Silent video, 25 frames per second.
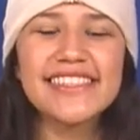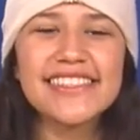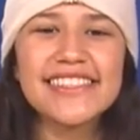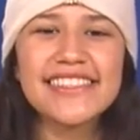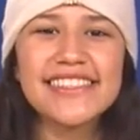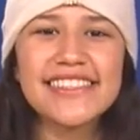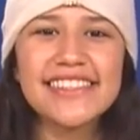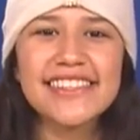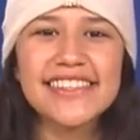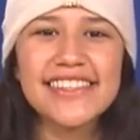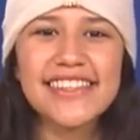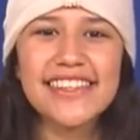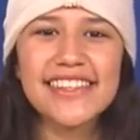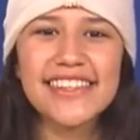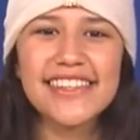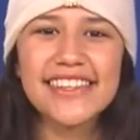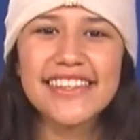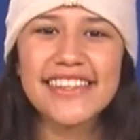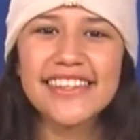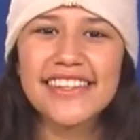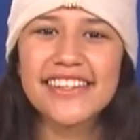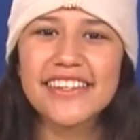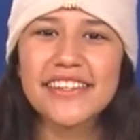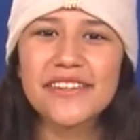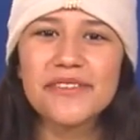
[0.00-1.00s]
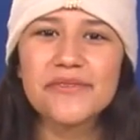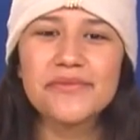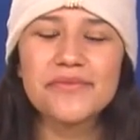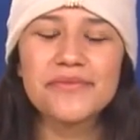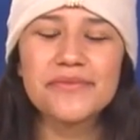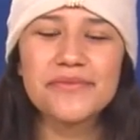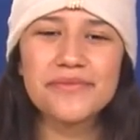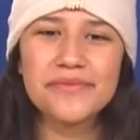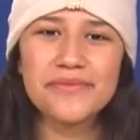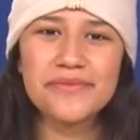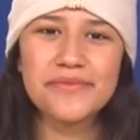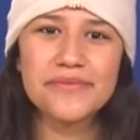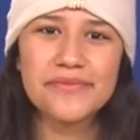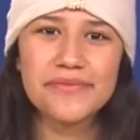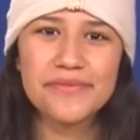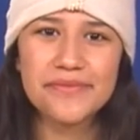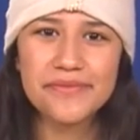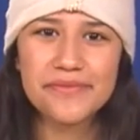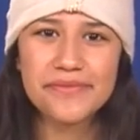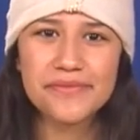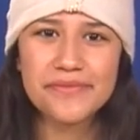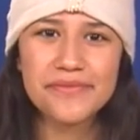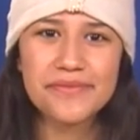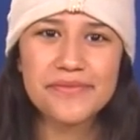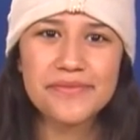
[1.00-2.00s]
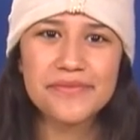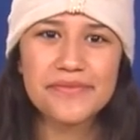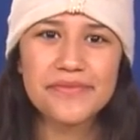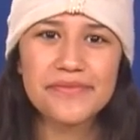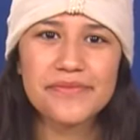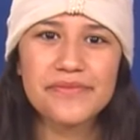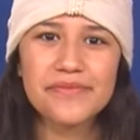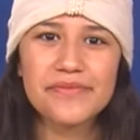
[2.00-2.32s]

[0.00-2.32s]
Nothing is said.